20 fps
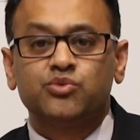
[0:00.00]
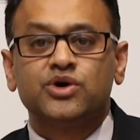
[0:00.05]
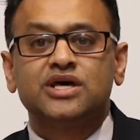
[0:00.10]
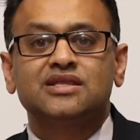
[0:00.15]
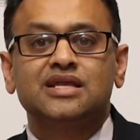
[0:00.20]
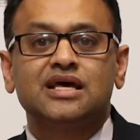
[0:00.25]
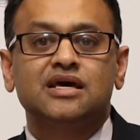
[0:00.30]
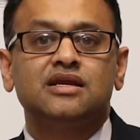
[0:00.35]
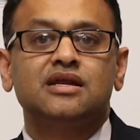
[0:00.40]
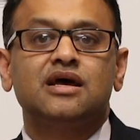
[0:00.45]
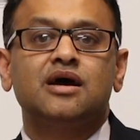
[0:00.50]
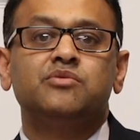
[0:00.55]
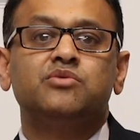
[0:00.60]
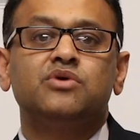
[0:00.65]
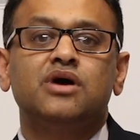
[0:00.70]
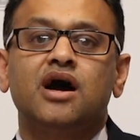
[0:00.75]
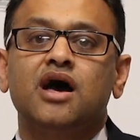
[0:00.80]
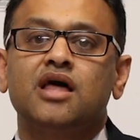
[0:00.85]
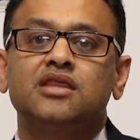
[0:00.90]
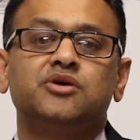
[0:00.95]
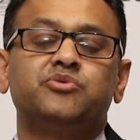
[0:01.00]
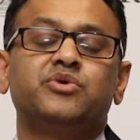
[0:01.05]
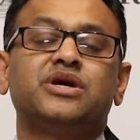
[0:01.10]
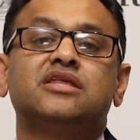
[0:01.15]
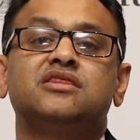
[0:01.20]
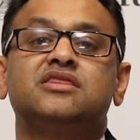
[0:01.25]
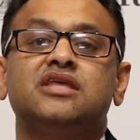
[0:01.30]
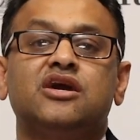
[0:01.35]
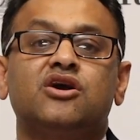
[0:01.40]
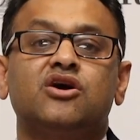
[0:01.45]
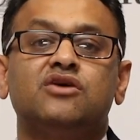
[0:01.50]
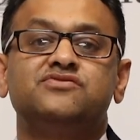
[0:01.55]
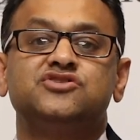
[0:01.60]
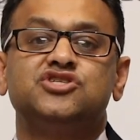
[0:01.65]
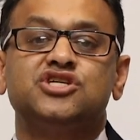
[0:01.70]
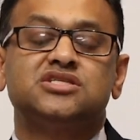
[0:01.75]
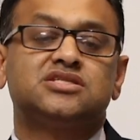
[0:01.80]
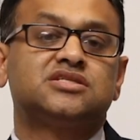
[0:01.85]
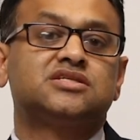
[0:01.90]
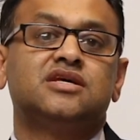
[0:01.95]
with, I think we can think of
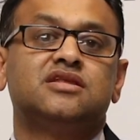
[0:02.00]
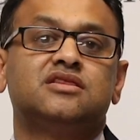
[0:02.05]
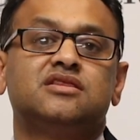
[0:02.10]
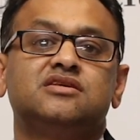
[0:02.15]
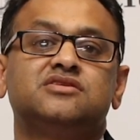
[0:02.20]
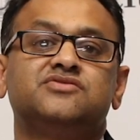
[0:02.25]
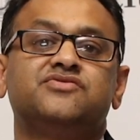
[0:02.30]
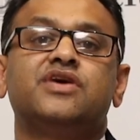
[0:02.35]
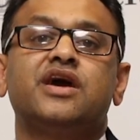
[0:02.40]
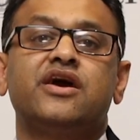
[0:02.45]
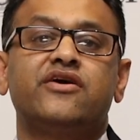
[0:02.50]
just this